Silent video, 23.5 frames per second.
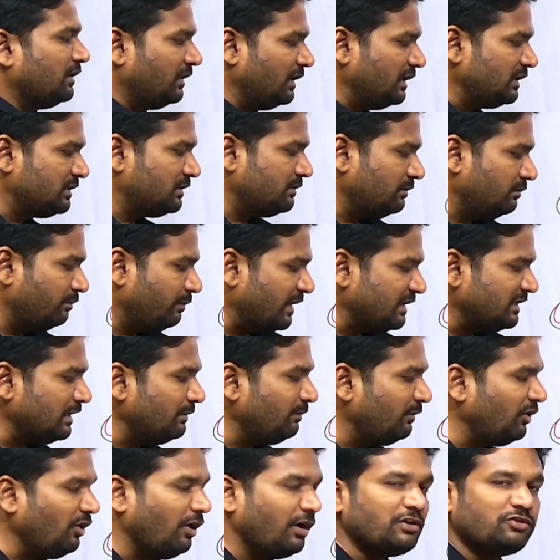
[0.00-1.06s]
this person
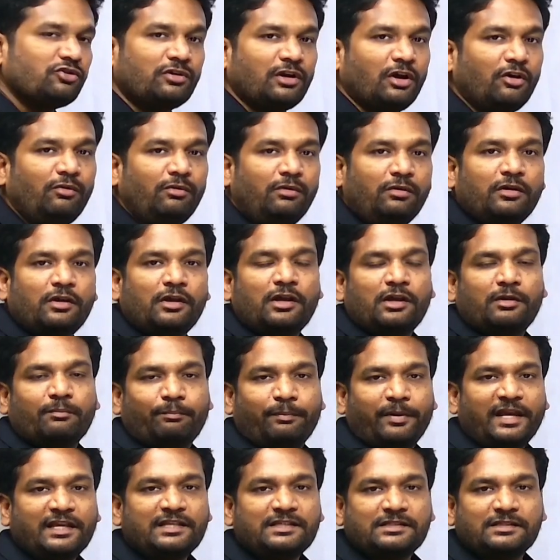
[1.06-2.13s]
B also now
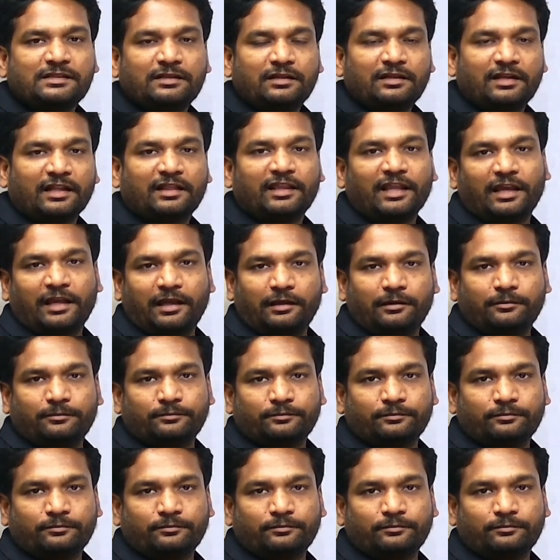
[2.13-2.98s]
pays nothing.